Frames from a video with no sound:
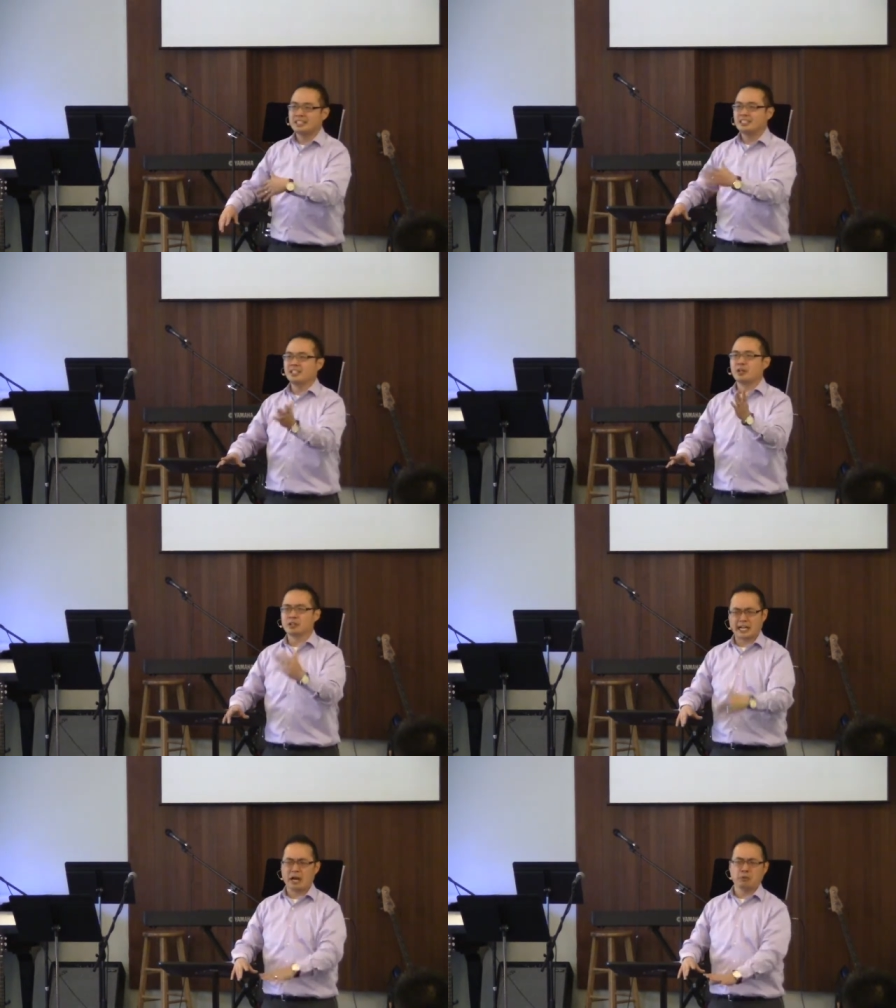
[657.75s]
you know,
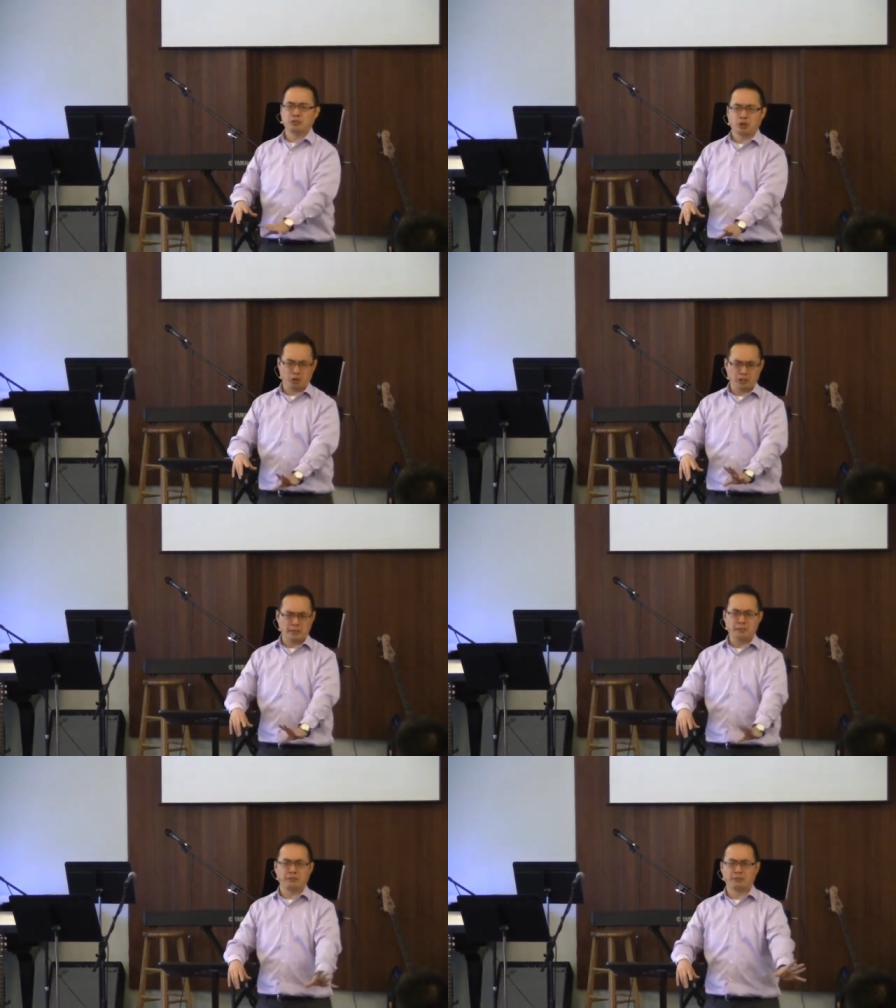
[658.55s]
like I would
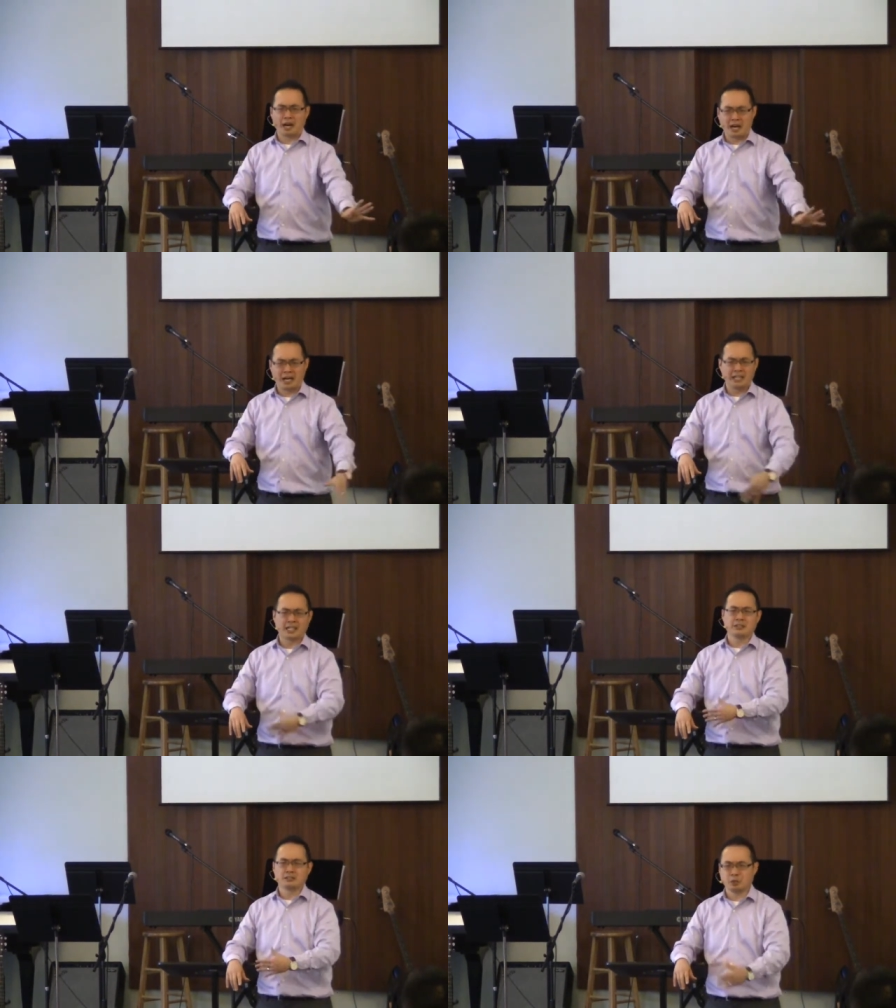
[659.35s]
totally be fine,
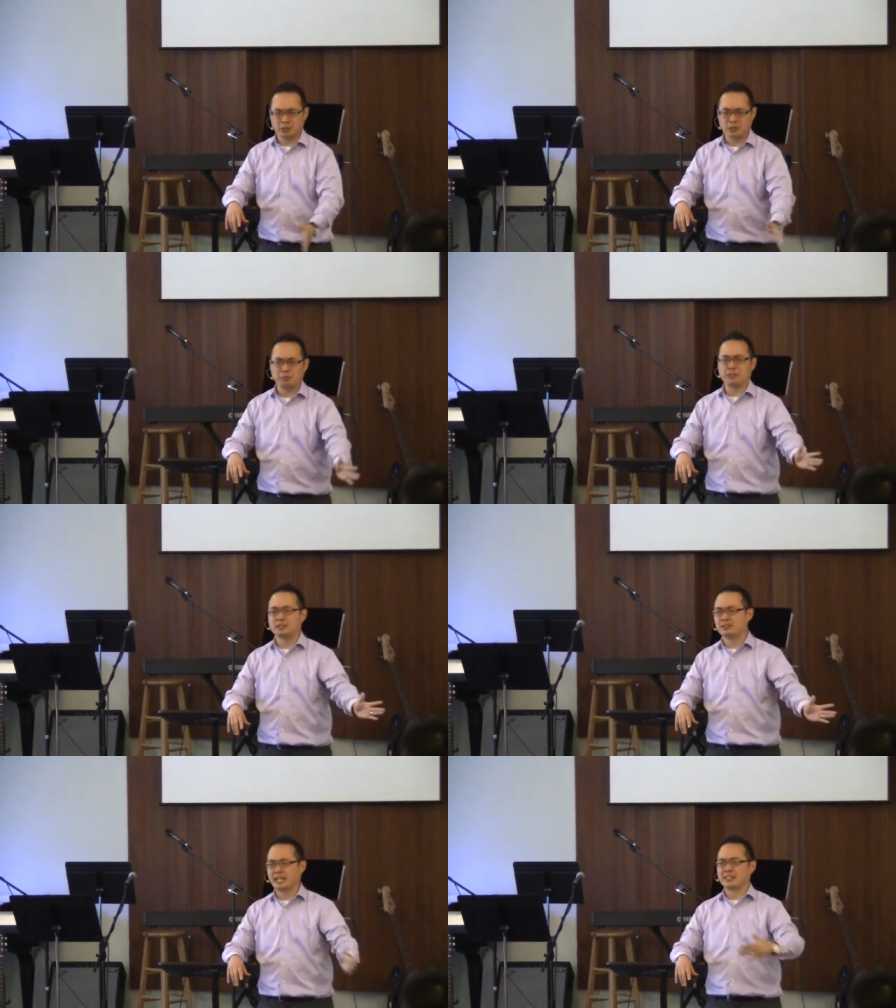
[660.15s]
I would totally
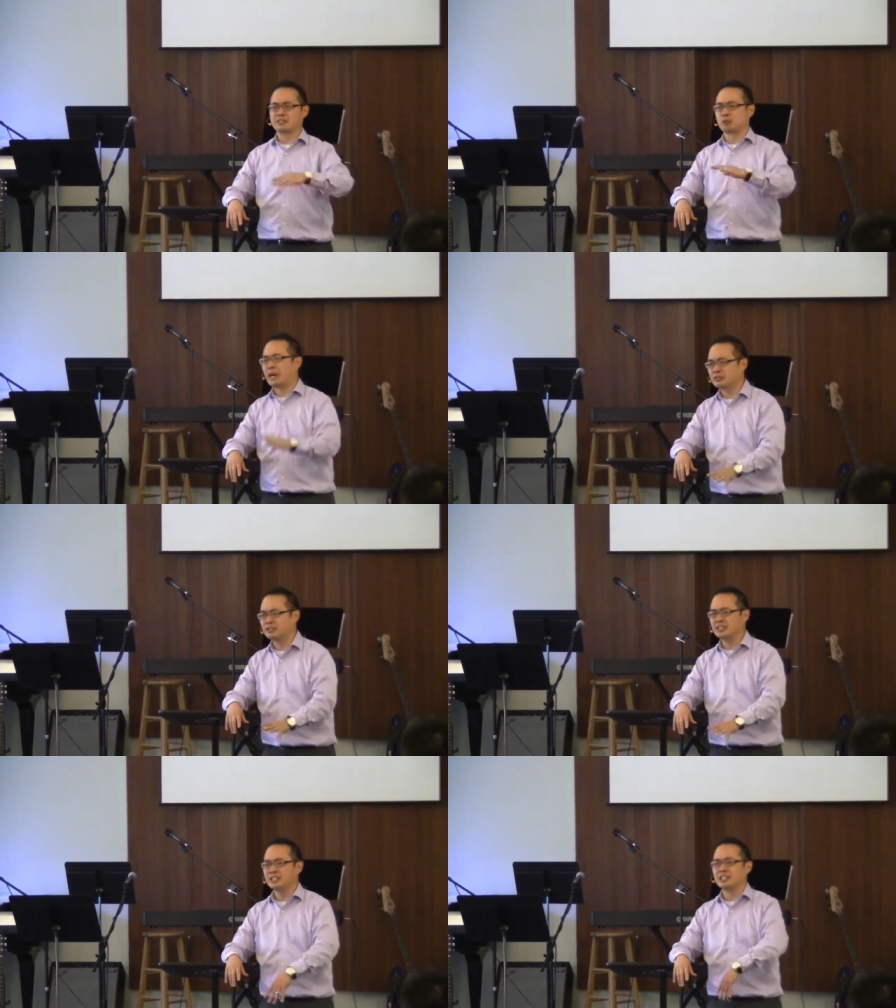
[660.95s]
be like
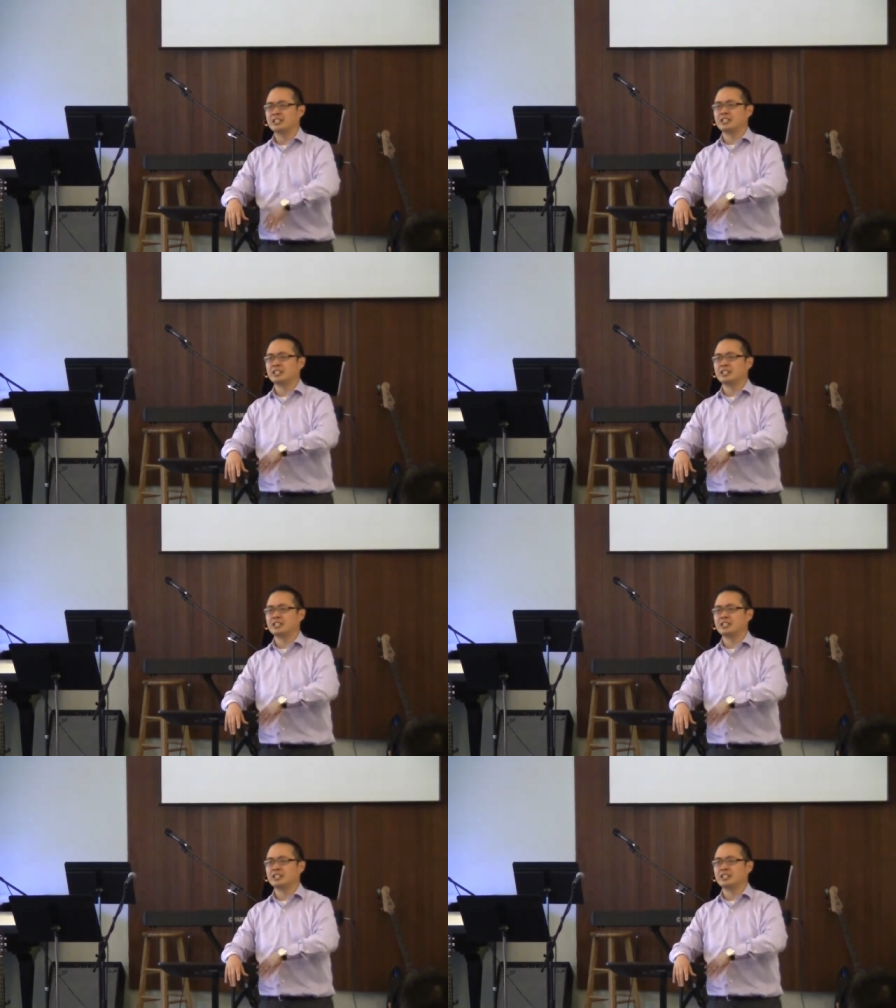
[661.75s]
grounded